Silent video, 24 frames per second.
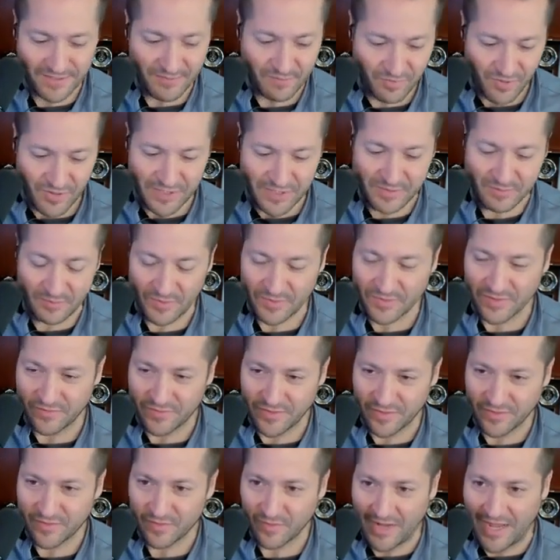principles of
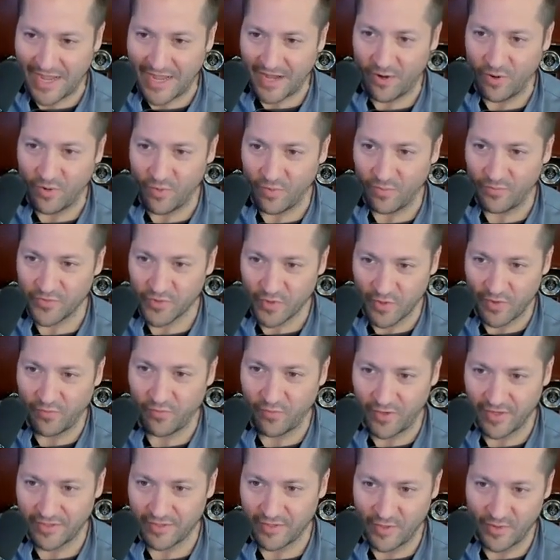just how
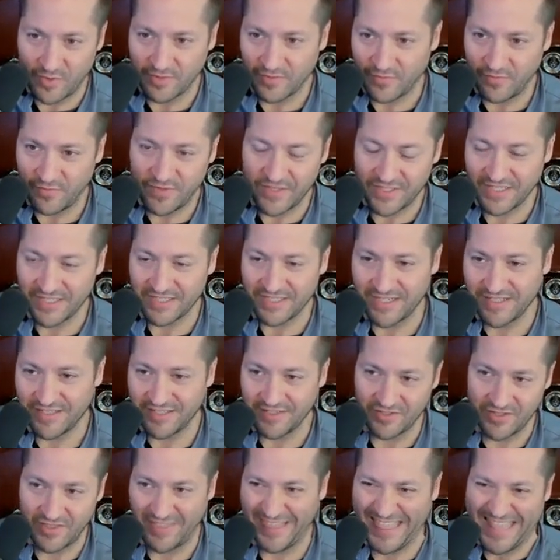software turns physics
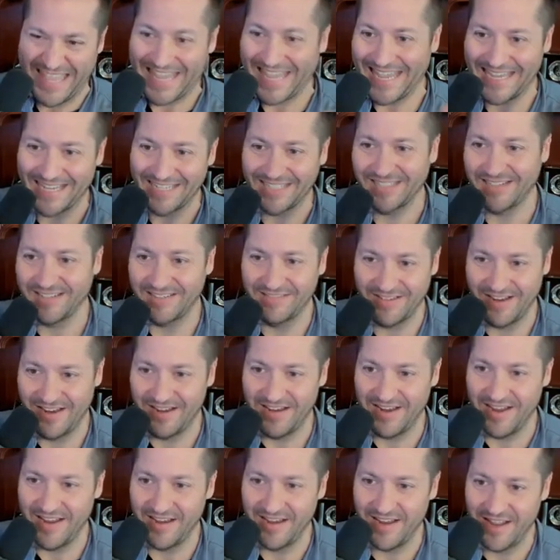into things
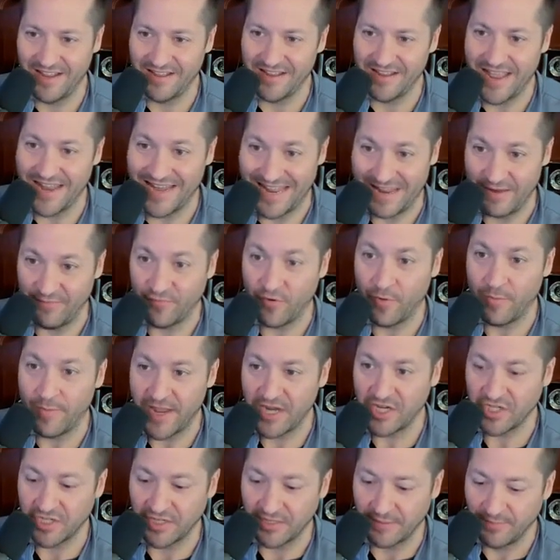and
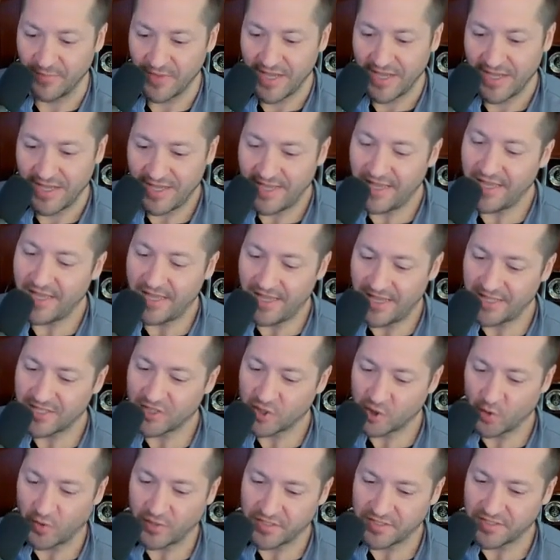information, it's
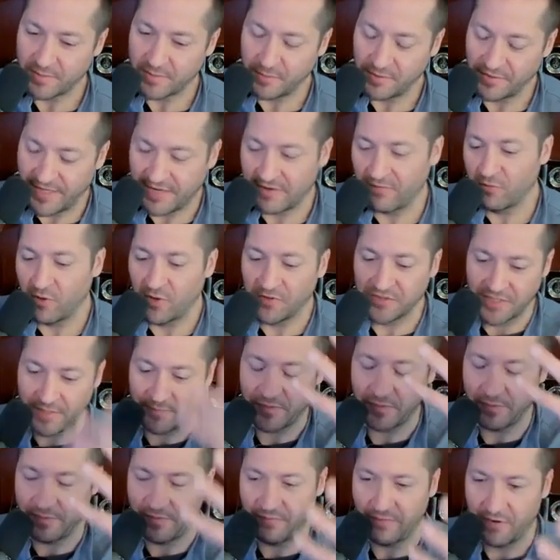sort of simple. Then it rolls up
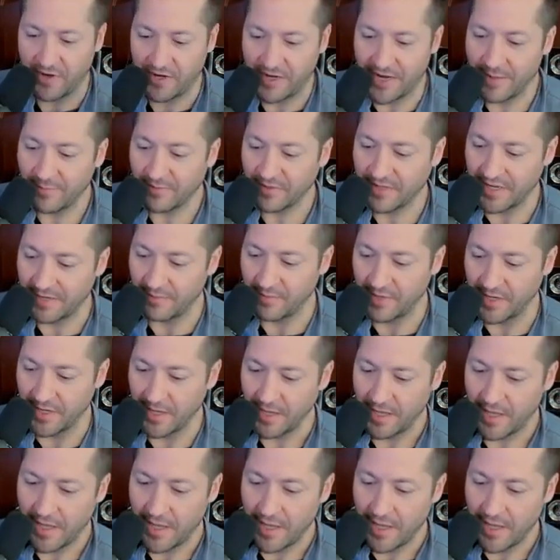to be very complicated. But